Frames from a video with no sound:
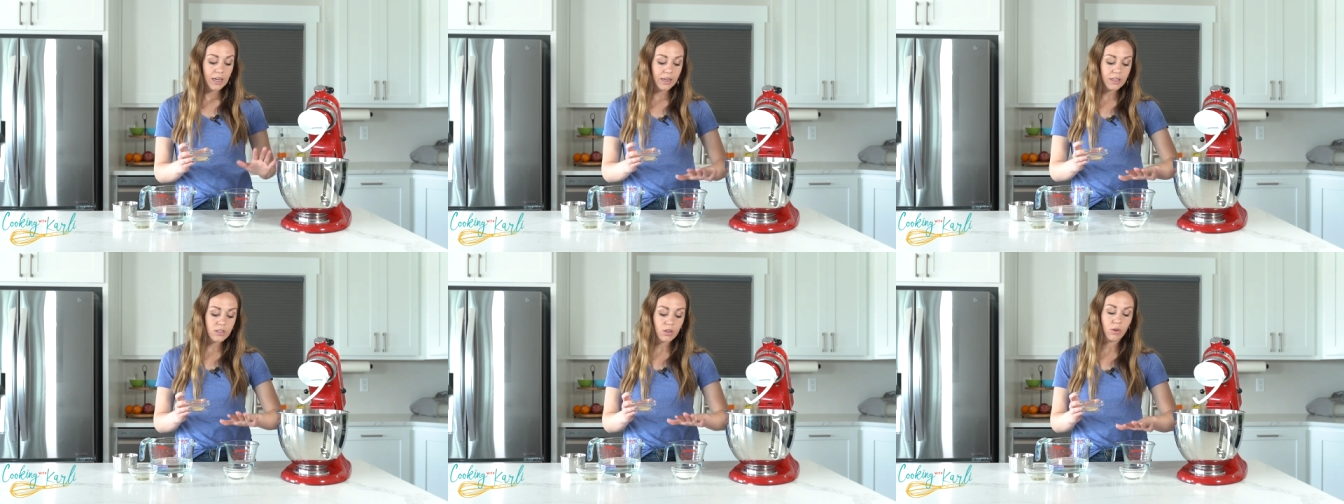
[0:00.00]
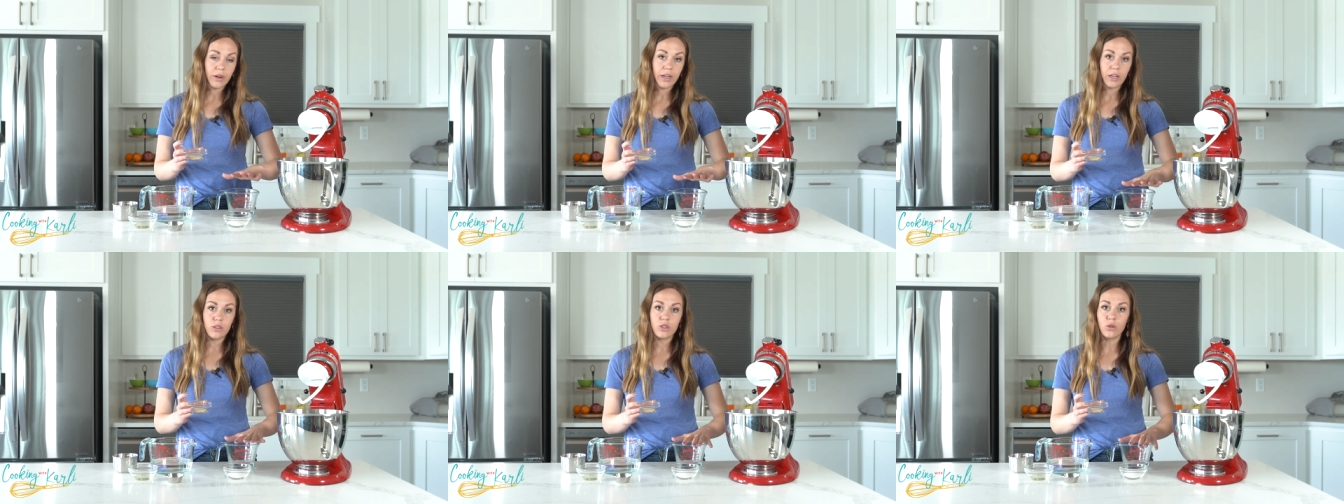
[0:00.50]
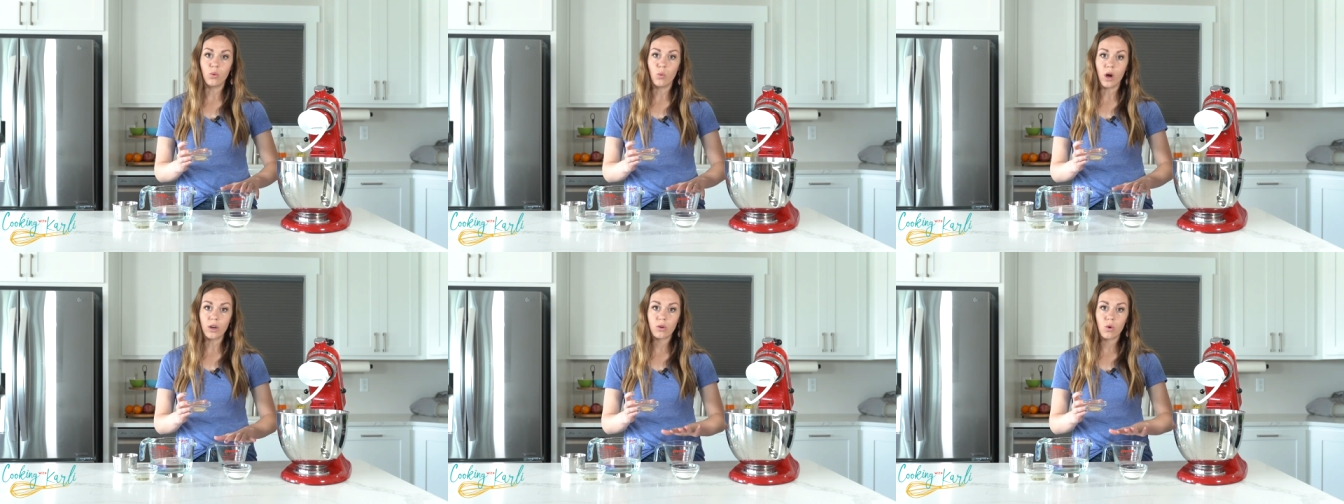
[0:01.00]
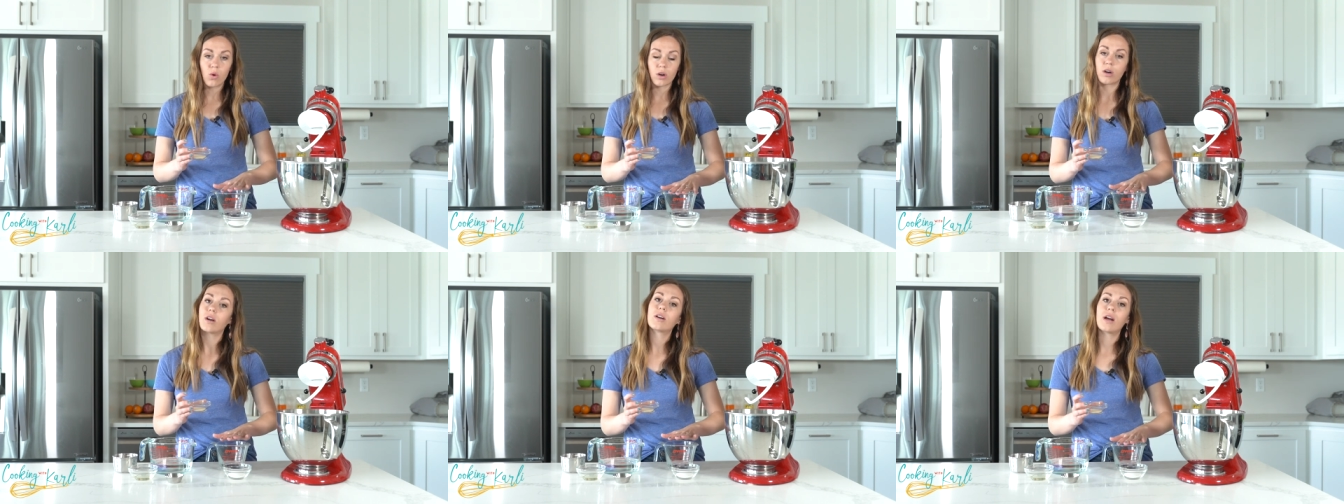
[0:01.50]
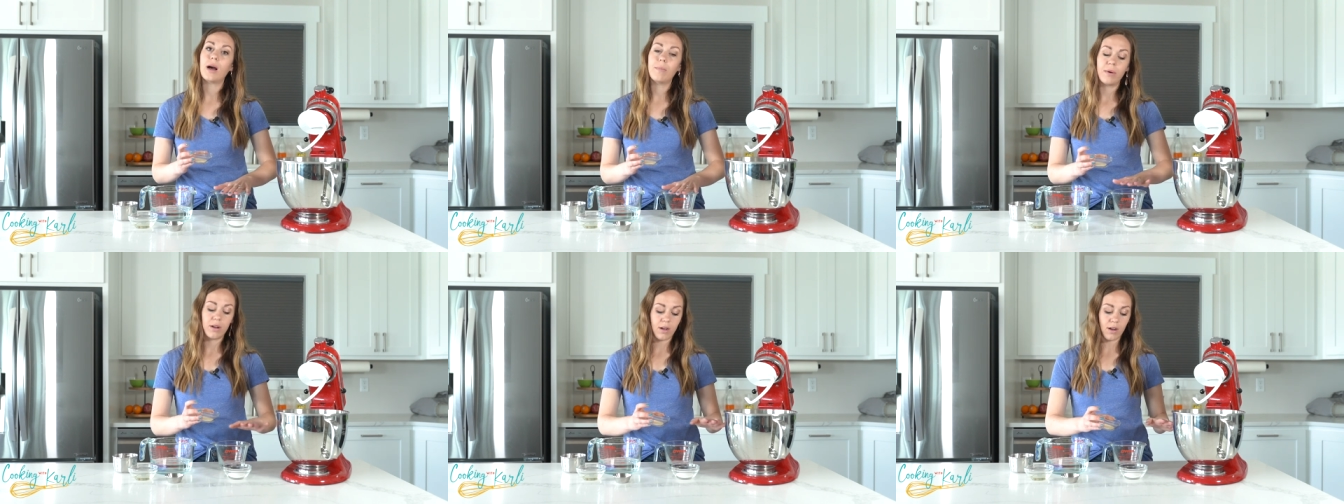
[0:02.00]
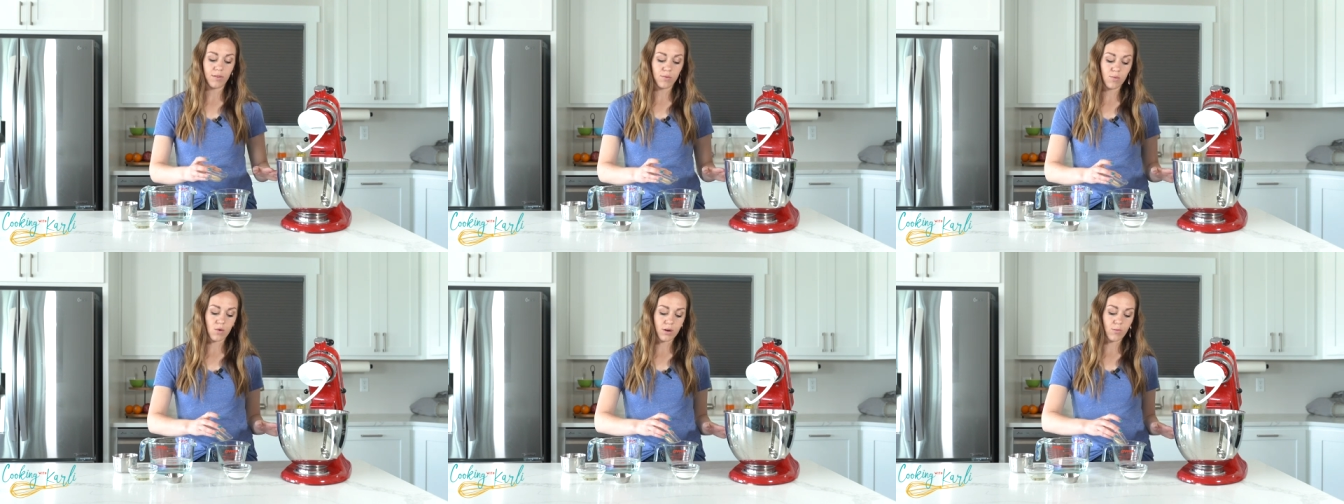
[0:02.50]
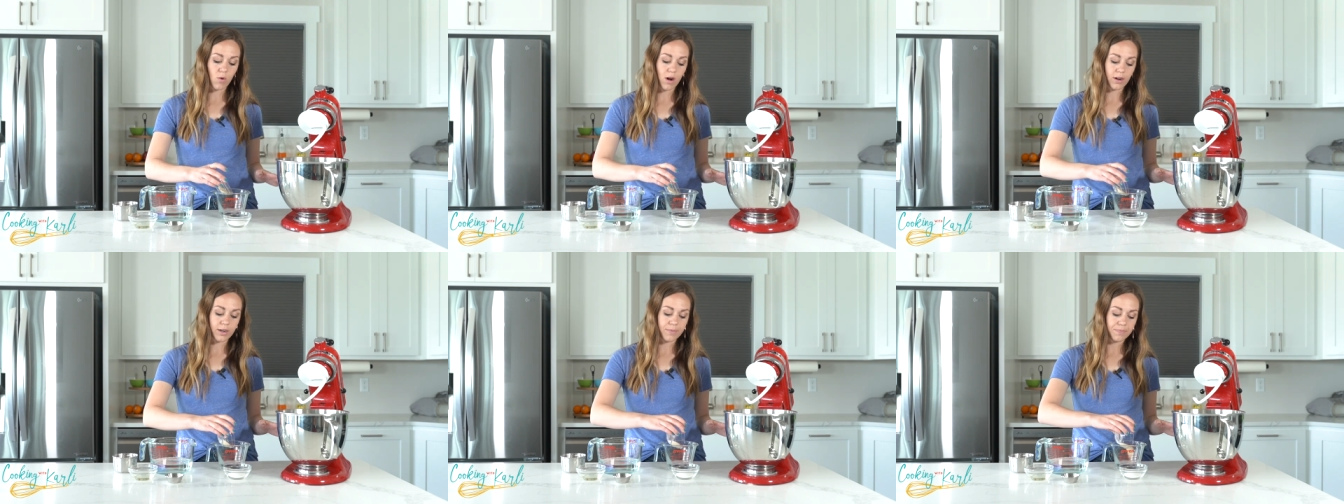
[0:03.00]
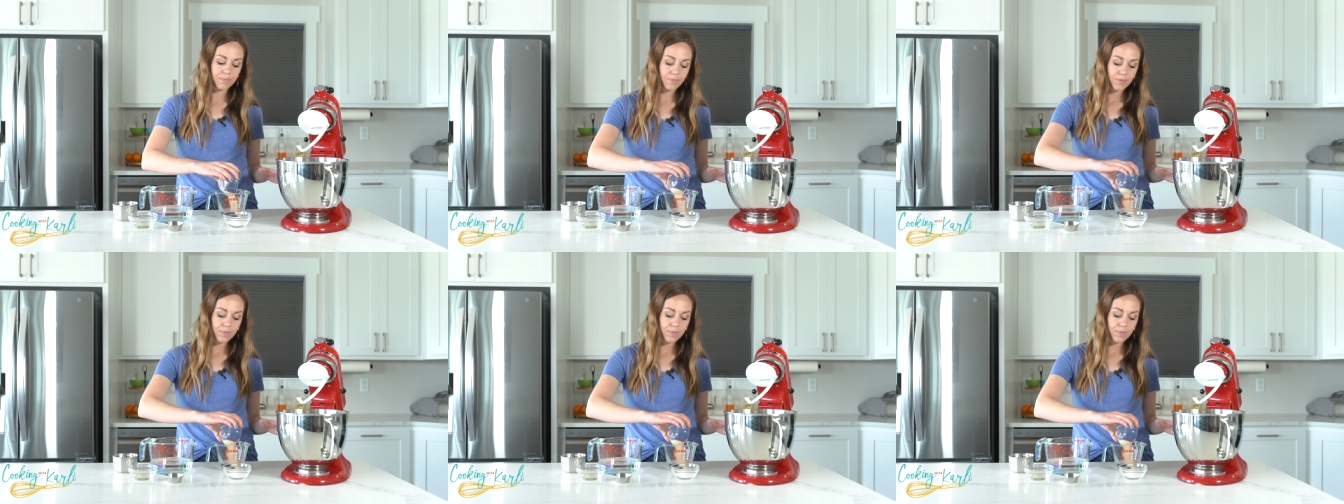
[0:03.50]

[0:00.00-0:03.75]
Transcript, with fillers: And it's going into one quarter cup of warm water.